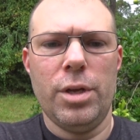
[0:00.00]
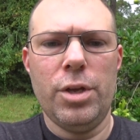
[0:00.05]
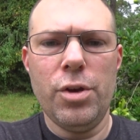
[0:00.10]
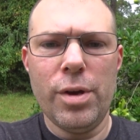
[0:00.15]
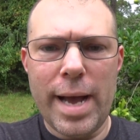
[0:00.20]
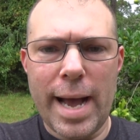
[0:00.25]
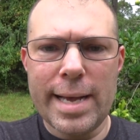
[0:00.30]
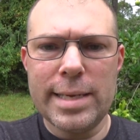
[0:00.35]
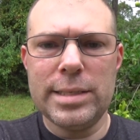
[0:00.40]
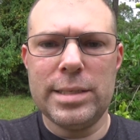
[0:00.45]

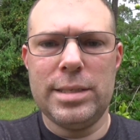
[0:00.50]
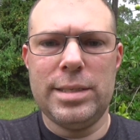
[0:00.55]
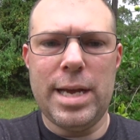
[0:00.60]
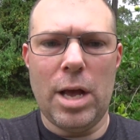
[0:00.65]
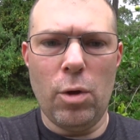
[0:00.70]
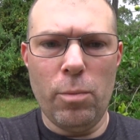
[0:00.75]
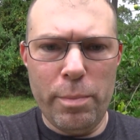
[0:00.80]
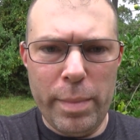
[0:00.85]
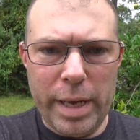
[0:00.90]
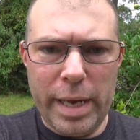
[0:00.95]
You guys
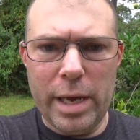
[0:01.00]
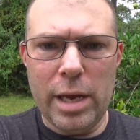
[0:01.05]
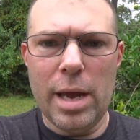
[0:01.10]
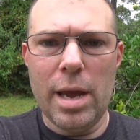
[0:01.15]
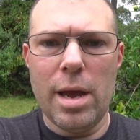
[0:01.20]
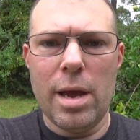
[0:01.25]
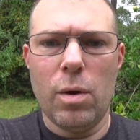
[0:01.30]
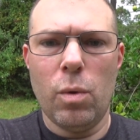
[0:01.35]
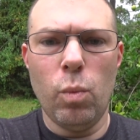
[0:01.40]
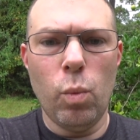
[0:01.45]
tell me
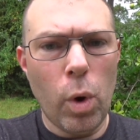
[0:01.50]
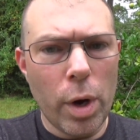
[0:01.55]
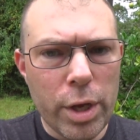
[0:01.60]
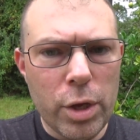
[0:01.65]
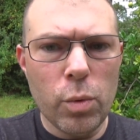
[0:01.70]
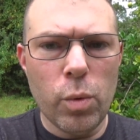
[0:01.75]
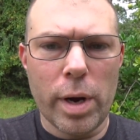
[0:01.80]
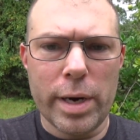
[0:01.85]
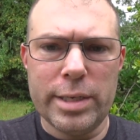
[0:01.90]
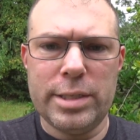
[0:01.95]

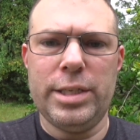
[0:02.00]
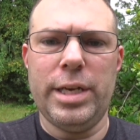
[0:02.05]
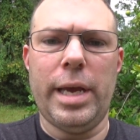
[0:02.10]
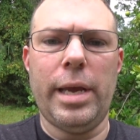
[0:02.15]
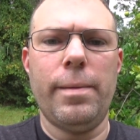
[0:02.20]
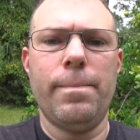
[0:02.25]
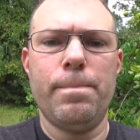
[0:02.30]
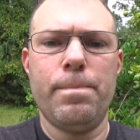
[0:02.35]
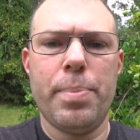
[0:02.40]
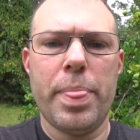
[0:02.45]
what you want to
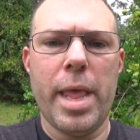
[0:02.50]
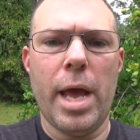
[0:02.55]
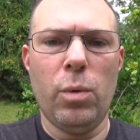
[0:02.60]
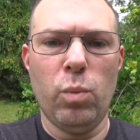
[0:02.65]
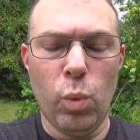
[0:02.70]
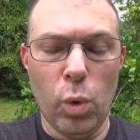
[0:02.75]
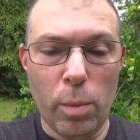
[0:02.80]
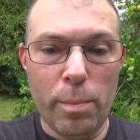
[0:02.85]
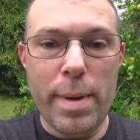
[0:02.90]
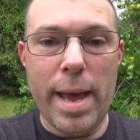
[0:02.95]
see
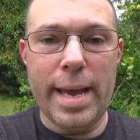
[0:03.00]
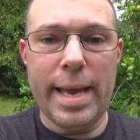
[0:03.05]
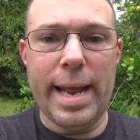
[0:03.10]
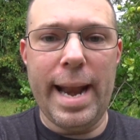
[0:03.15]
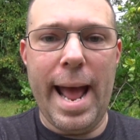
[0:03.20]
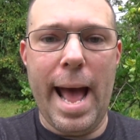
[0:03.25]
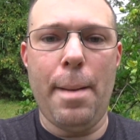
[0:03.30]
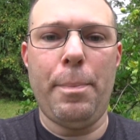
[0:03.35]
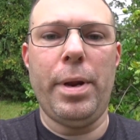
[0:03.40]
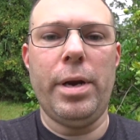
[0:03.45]
and we'll make
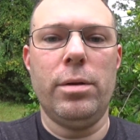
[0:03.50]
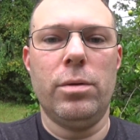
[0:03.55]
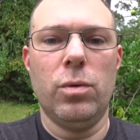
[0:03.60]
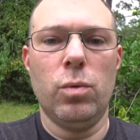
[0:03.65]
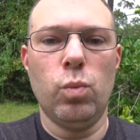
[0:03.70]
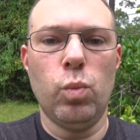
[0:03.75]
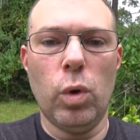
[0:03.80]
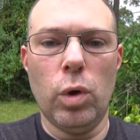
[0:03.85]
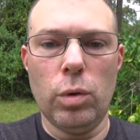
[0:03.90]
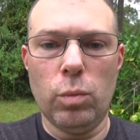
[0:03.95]
it happen.
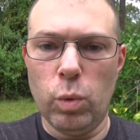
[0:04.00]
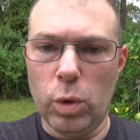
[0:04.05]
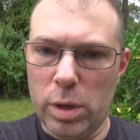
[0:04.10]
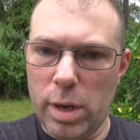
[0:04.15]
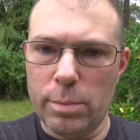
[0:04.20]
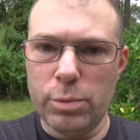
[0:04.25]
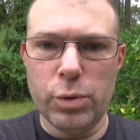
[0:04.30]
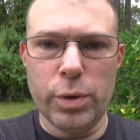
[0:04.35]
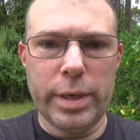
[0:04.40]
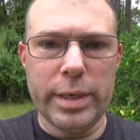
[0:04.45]
We'll, we'll
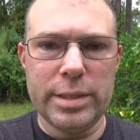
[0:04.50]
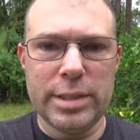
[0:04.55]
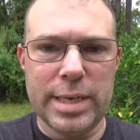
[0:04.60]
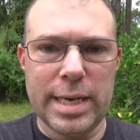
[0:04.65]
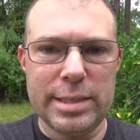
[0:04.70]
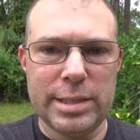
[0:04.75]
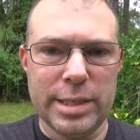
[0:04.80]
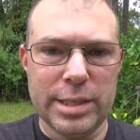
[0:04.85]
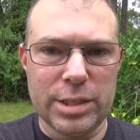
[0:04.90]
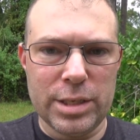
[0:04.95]
come to a
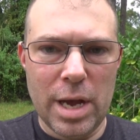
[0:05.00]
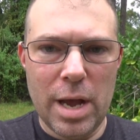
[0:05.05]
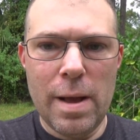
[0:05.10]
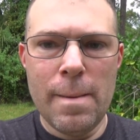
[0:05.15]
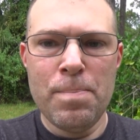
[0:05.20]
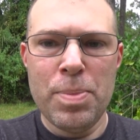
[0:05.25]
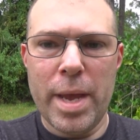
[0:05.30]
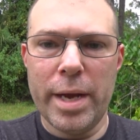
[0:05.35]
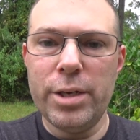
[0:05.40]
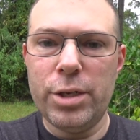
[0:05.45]
consensus
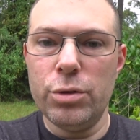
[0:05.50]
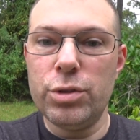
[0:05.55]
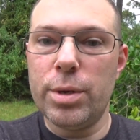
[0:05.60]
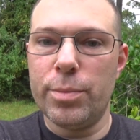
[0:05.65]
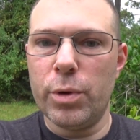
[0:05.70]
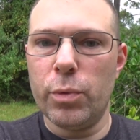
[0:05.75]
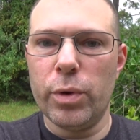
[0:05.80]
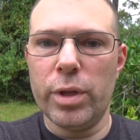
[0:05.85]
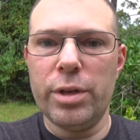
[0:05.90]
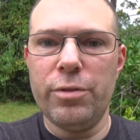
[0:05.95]
and do
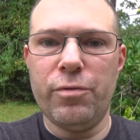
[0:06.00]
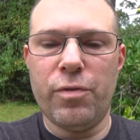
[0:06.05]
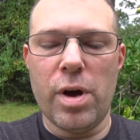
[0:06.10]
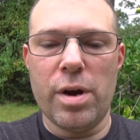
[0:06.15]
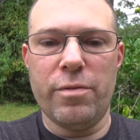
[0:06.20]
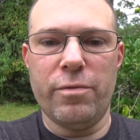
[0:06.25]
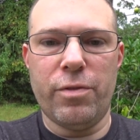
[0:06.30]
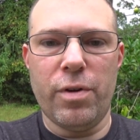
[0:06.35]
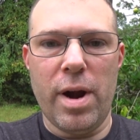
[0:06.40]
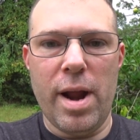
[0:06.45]
something really
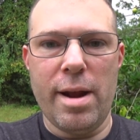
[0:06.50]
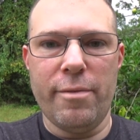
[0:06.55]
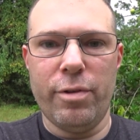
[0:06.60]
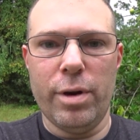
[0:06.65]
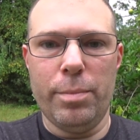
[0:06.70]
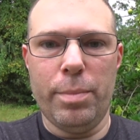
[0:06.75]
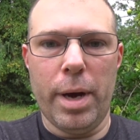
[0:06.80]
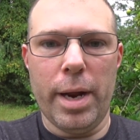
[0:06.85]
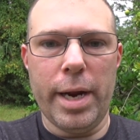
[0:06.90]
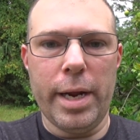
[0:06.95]
fun for
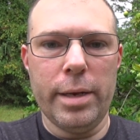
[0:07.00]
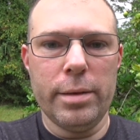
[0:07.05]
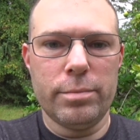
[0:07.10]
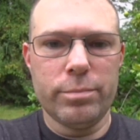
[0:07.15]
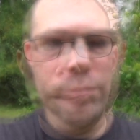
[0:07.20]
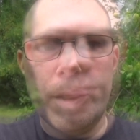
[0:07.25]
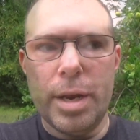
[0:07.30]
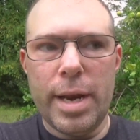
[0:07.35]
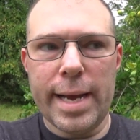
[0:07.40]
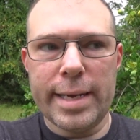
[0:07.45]
everybody.
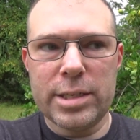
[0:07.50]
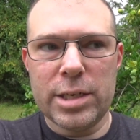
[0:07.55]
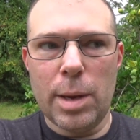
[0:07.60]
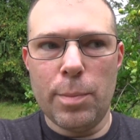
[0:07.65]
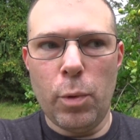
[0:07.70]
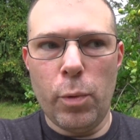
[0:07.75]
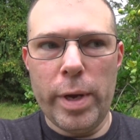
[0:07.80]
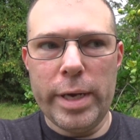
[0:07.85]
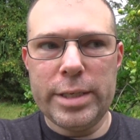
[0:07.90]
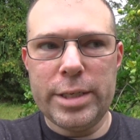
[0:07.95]
In the next
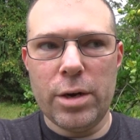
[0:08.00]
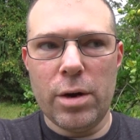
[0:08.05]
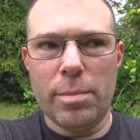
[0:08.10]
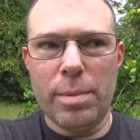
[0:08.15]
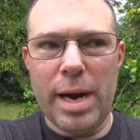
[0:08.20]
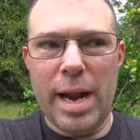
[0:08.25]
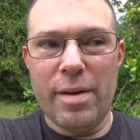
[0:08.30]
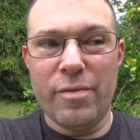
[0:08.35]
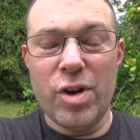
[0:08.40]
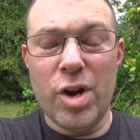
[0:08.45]
couple weeks here, I'm
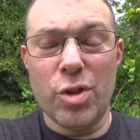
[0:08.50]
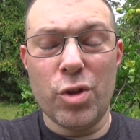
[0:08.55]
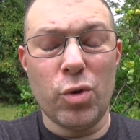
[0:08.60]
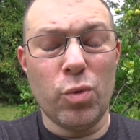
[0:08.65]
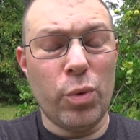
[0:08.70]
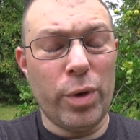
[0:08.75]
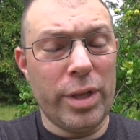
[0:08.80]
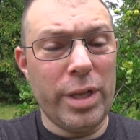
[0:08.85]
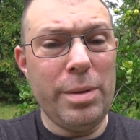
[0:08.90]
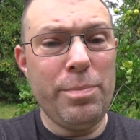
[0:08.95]
going to have another
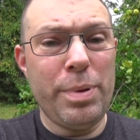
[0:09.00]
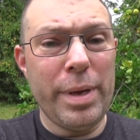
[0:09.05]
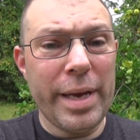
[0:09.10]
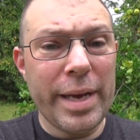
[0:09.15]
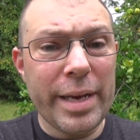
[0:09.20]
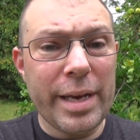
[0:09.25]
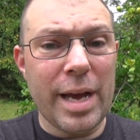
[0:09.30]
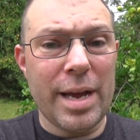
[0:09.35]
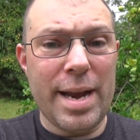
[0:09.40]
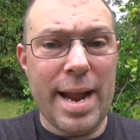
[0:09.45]
really
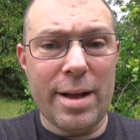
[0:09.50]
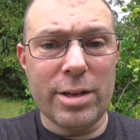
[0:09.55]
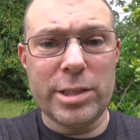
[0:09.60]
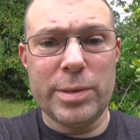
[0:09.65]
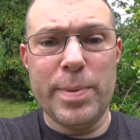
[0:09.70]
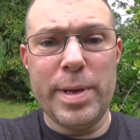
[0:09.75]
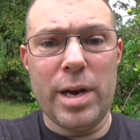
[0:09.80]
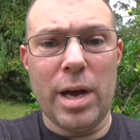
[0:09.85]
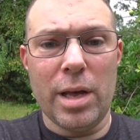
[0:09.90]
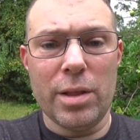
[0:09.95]
big
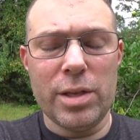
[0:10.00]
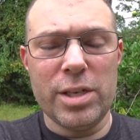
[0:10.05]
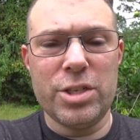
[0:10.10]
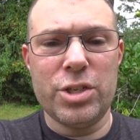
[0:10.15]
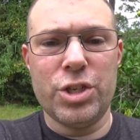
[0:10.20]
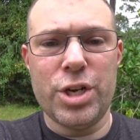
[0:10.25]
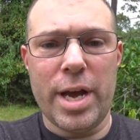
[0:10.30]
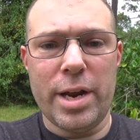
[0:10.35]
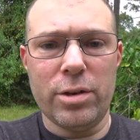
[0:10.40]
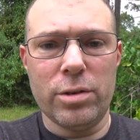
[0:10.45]
announcement on
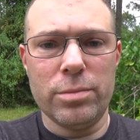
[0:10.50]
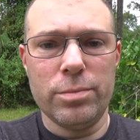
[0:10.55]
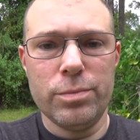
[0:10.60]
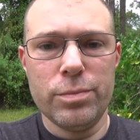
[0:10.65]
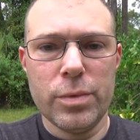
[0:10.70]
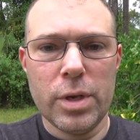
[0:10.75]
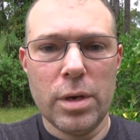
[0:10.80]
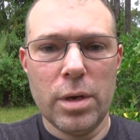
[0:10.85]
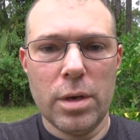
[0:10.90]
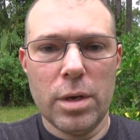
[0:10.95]
this channel.
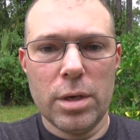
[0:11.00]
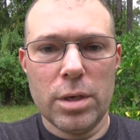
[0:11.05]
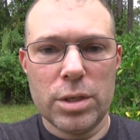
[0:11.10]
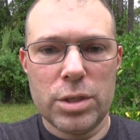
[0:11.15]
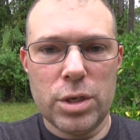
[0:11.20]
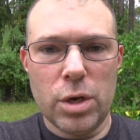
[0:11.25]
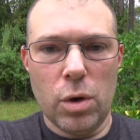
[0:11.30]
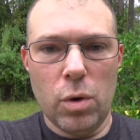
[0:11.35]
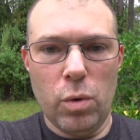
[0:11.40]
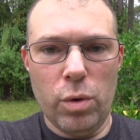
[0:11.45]

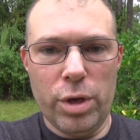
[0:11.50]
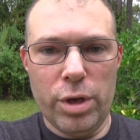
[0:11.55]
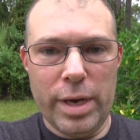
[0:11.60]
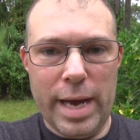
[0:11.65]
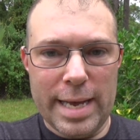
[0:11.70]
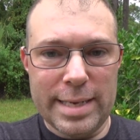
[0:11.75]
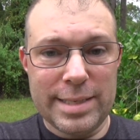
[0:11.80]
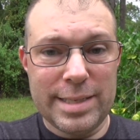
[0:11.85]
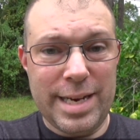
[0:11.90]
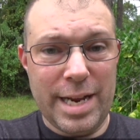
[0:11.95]
So you
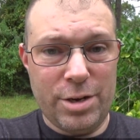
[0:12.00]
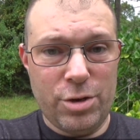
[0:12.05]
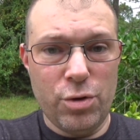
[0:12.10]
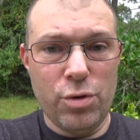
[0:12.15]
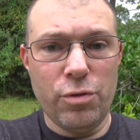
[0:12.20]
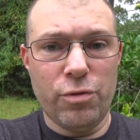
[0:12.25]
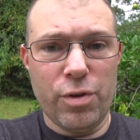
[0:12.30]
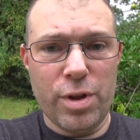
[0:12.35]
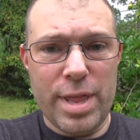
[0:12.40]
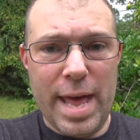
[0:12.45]
guys stay
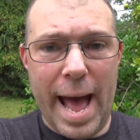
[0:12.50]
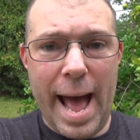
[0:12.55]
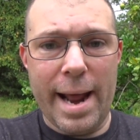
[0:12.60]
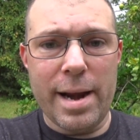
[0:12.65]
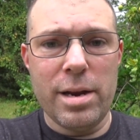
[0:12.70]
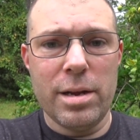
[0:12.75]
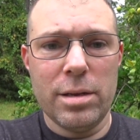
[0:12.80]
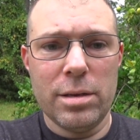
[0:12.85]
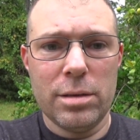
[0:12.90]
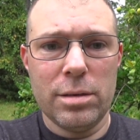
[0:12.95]
tuned for that.
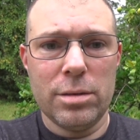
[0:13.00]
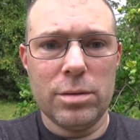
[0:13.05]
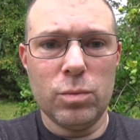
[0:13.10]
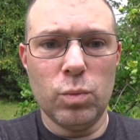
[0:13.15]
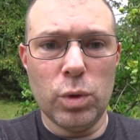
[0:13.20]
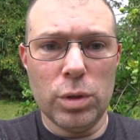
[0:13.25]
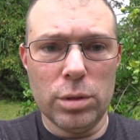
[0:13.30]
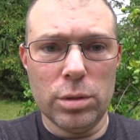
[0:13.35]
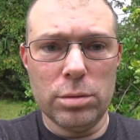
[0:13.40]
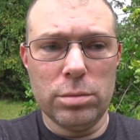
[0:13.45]

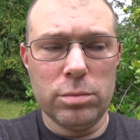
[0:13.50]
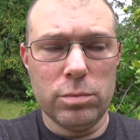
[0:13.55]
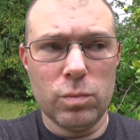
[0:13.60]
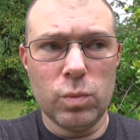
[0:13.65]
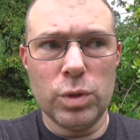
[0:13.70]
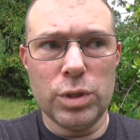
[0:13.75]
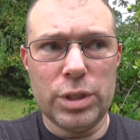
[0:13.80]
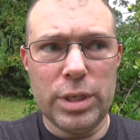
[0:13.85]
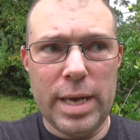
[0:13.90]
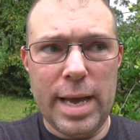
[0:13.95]
We'll,
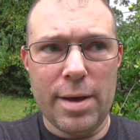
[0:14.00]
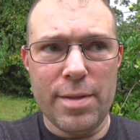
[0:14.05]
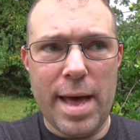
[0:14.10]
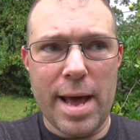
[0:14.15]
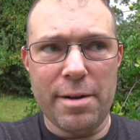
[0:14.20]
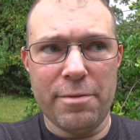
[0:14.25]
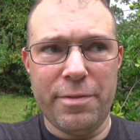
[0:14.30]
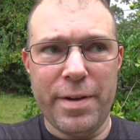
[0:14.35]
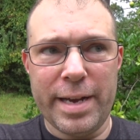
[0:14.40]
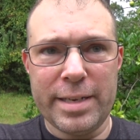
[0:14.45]
we'll see how
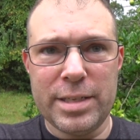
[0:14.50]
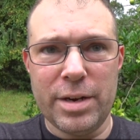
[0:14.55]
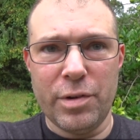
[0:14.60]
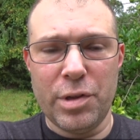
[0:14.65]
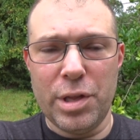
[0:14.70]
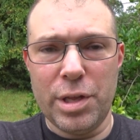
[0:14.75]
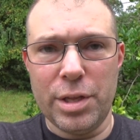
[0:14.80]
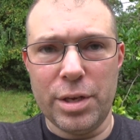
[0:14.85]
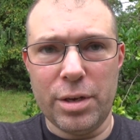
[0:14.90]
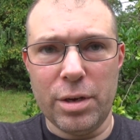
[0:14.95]
that affects
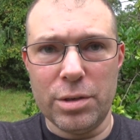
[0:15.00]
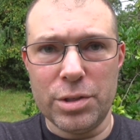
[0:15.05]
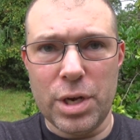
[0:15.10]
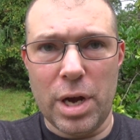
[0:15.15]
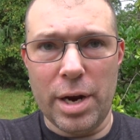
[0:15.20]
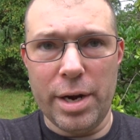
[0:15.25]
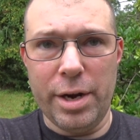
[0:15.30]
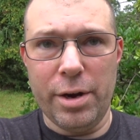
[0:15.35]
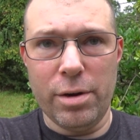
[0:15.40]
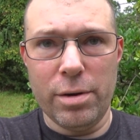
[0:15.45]
everything that goes
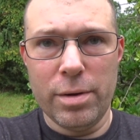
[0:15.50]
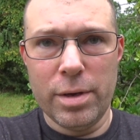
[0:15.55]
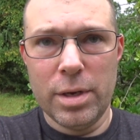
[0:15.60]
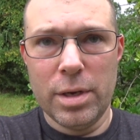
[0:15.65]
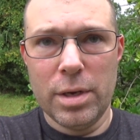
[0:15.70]
on here.